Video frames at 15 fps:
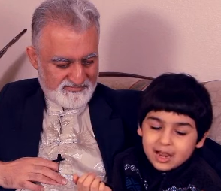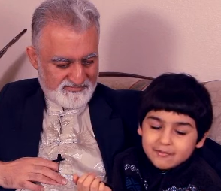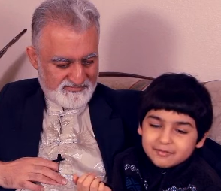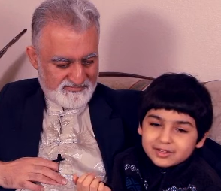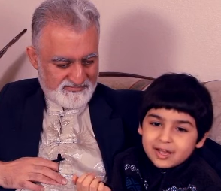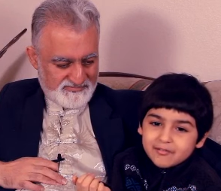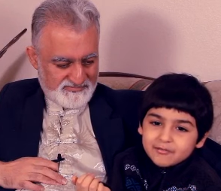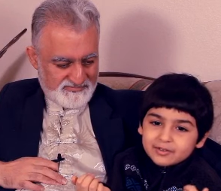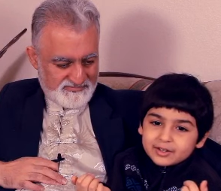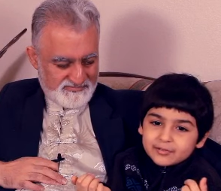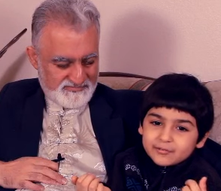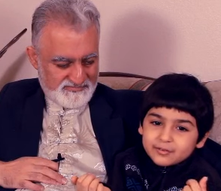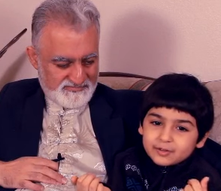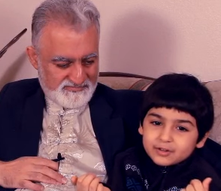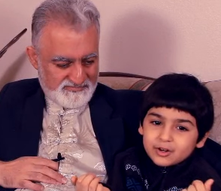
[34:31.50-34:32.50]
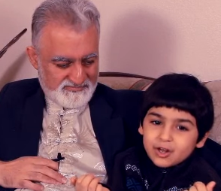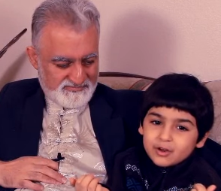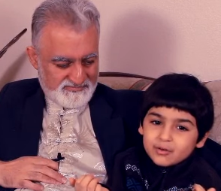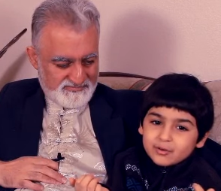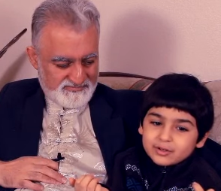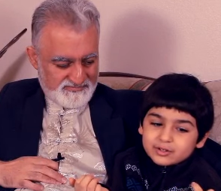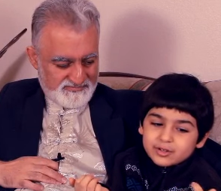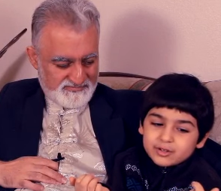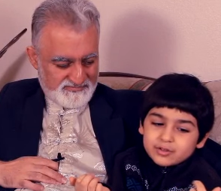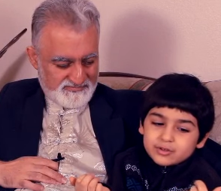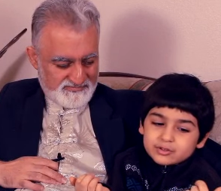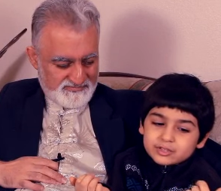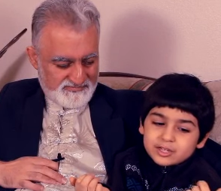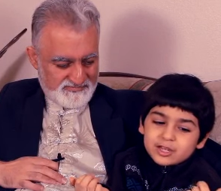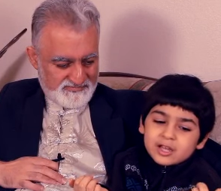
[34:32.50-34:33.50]
Speaker 1: having that thing if you're not going to
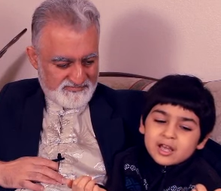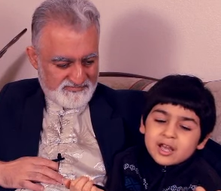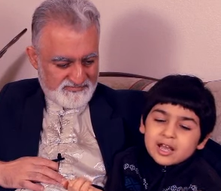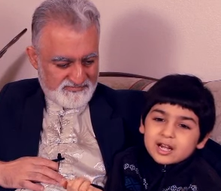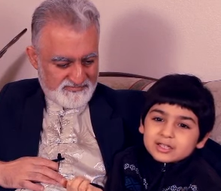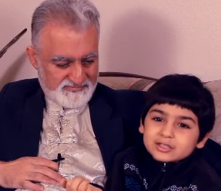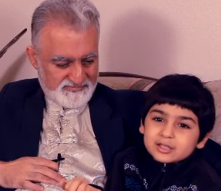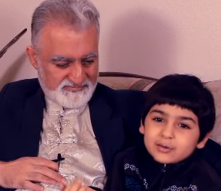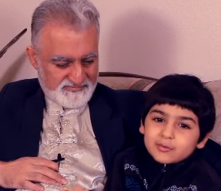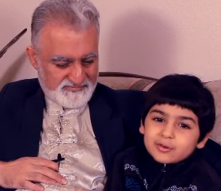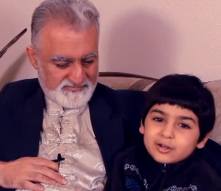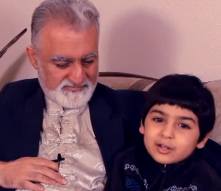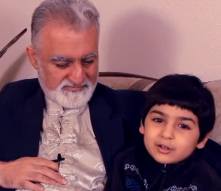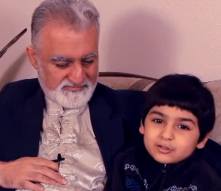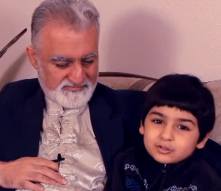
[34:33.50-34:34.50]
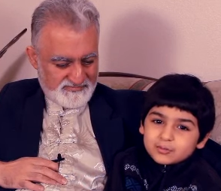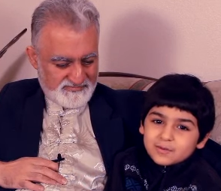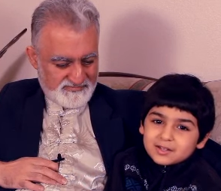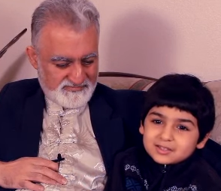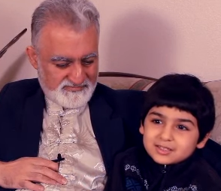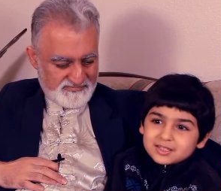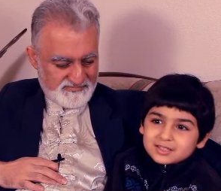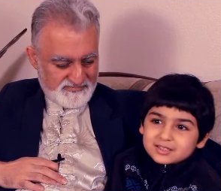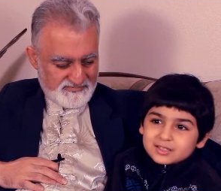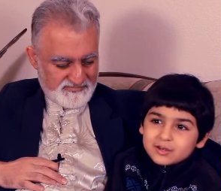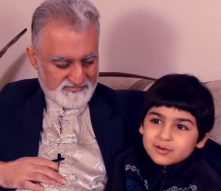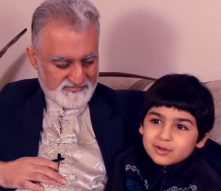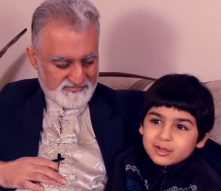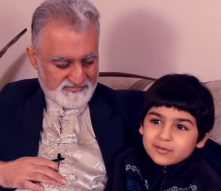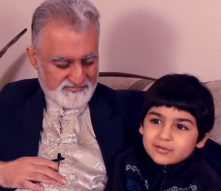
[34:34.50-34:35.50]
use it and someone else wants it.
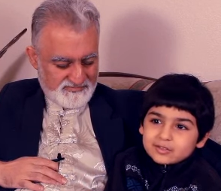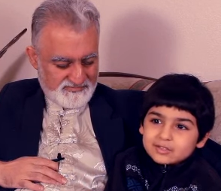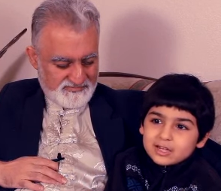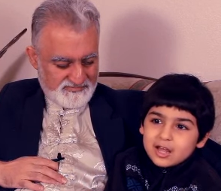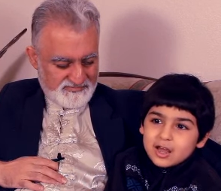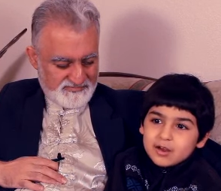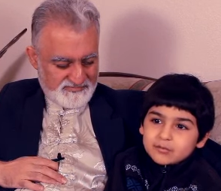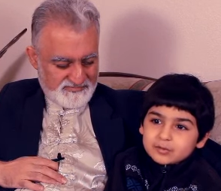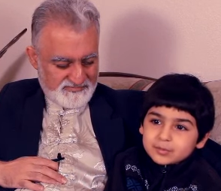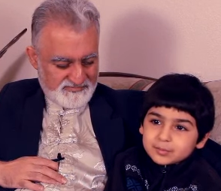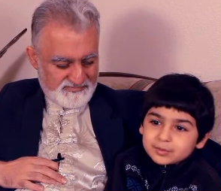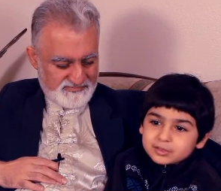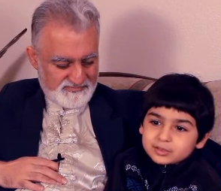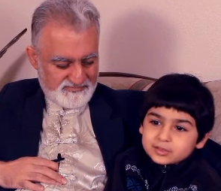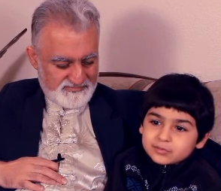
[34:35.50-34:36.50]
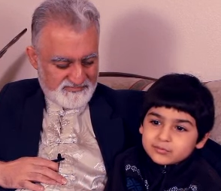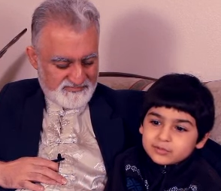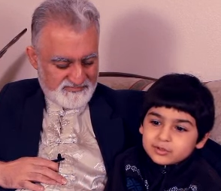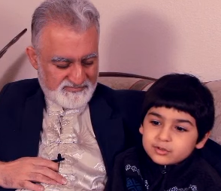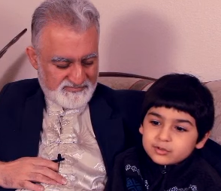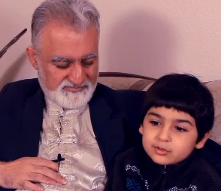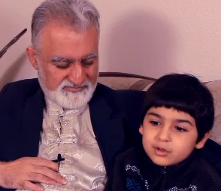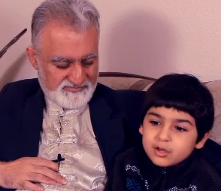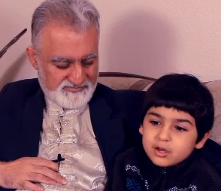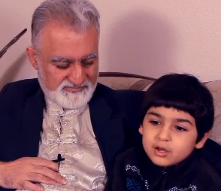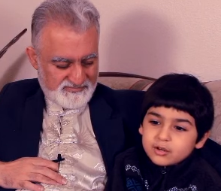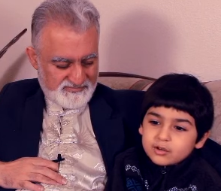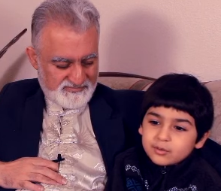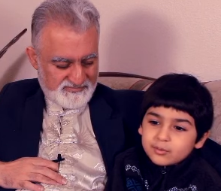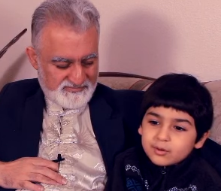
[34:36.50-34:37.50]
So give it to that other person if you
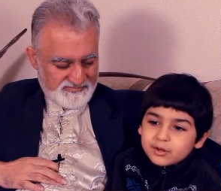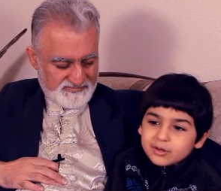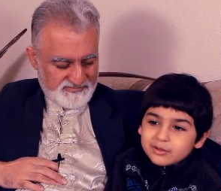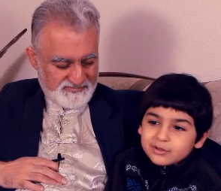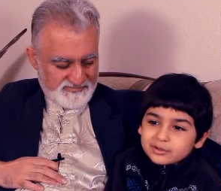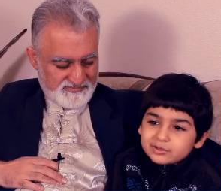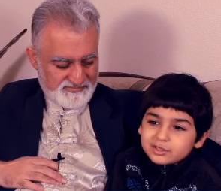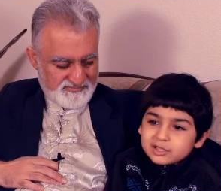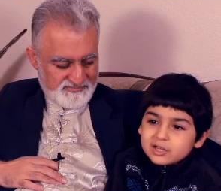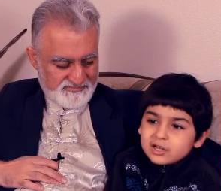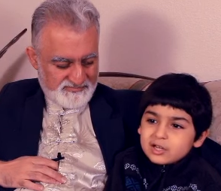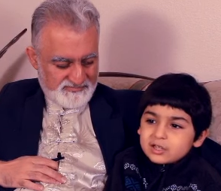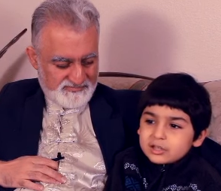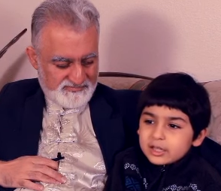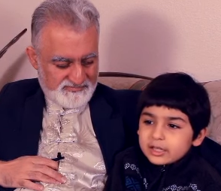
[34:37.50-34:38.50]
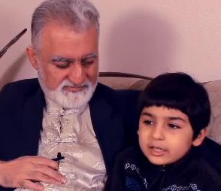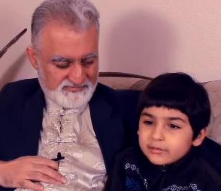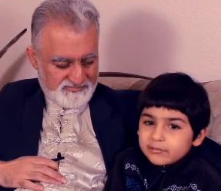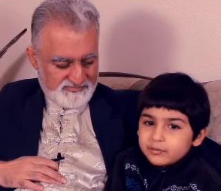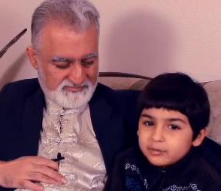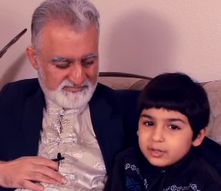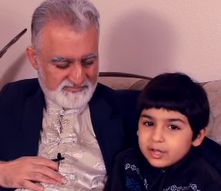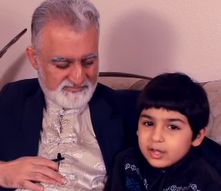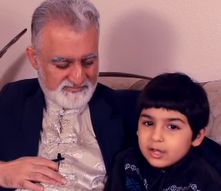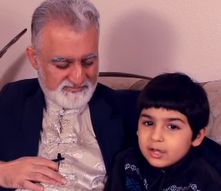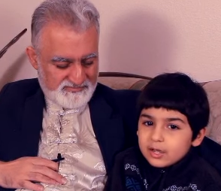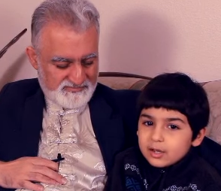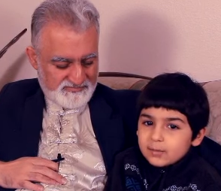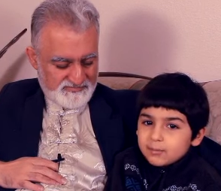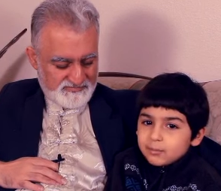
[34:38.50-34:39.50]
uh, don't want to use it. Like if you
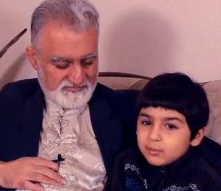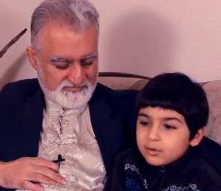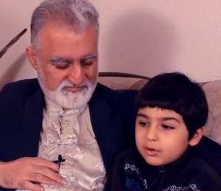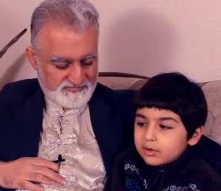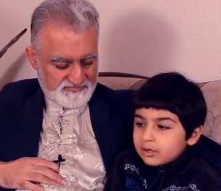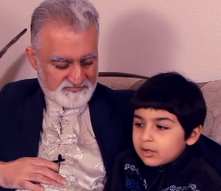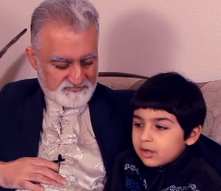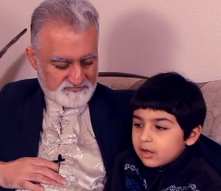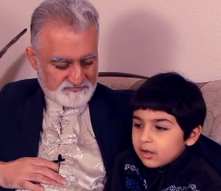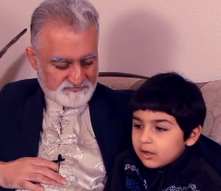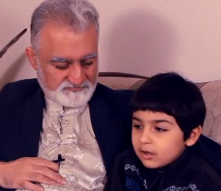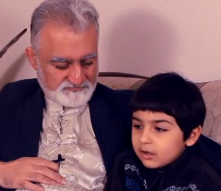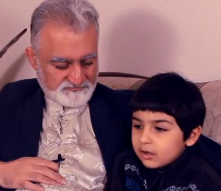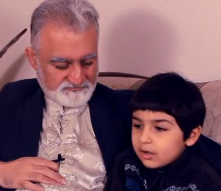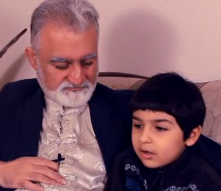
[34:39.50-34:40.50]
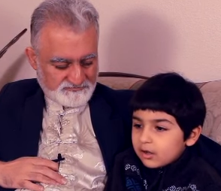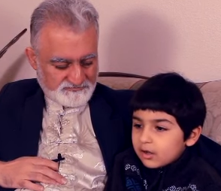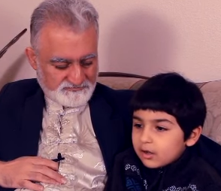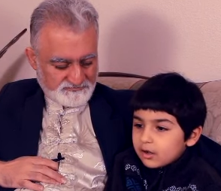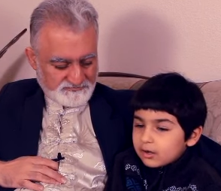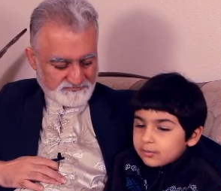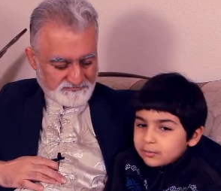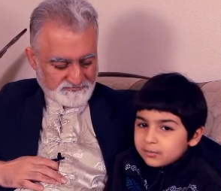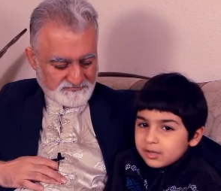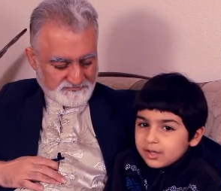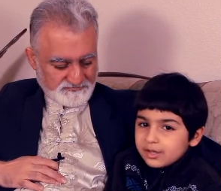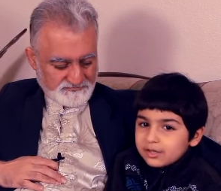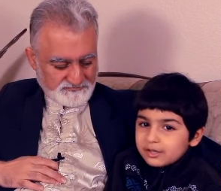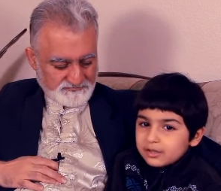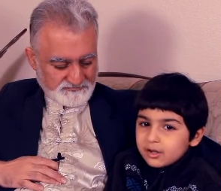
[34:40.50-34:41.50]
get uh, bored uh, on
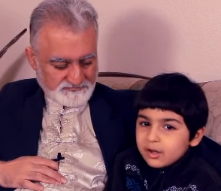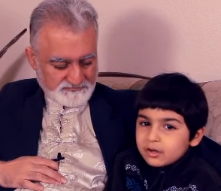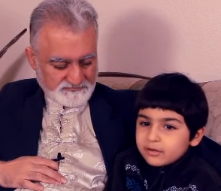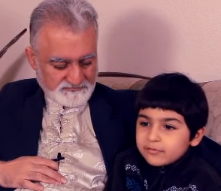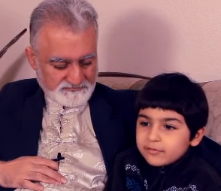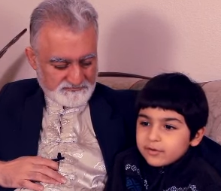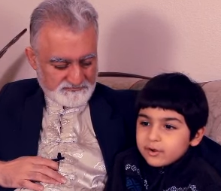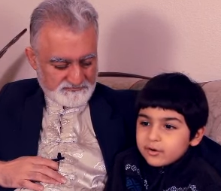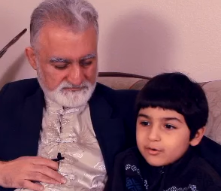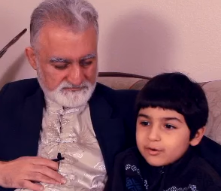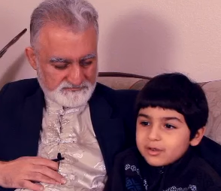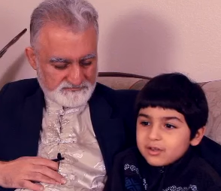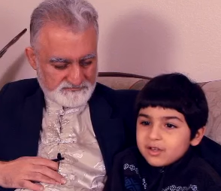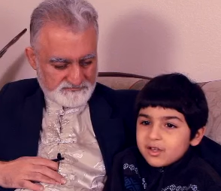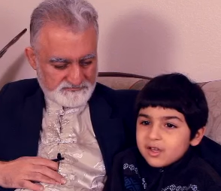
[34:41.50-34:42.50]
playing on a phone